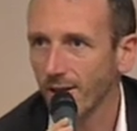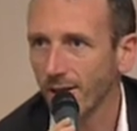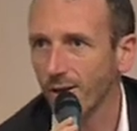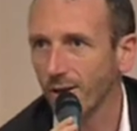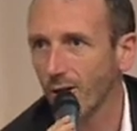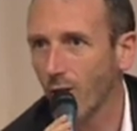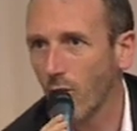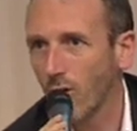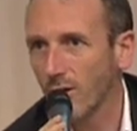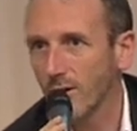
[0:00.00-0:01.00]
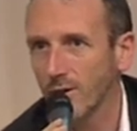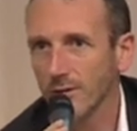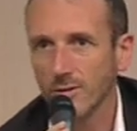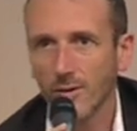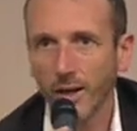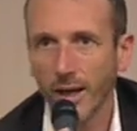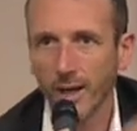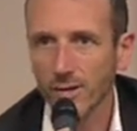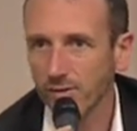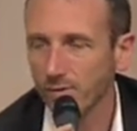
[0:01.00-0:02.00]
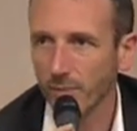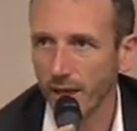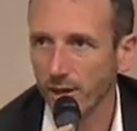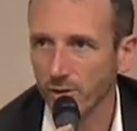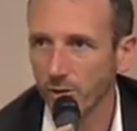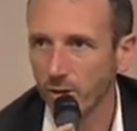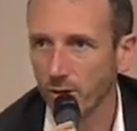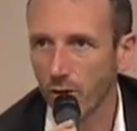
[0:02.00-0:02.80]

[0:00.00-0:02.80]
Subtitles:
or a health manager,